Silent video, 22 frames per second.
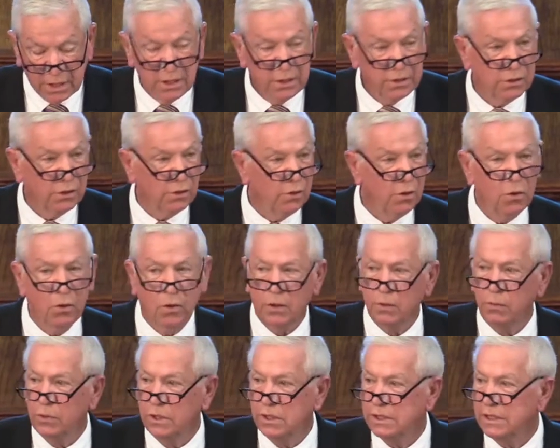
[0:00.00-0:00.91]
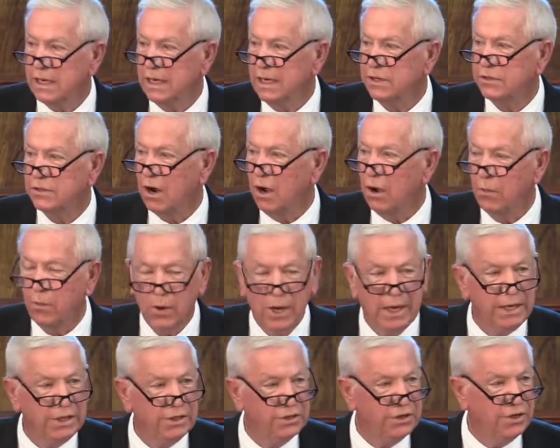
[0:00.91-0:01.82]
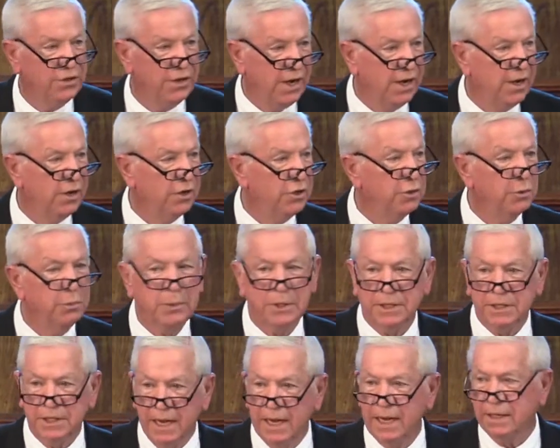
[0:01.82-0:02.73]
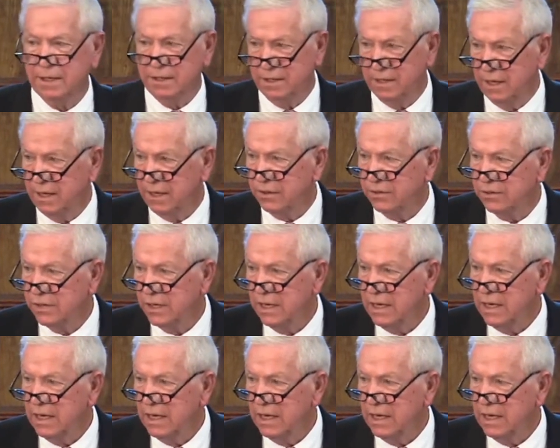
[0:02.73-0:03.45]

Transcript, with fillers: the Lord was, is always there to protect us.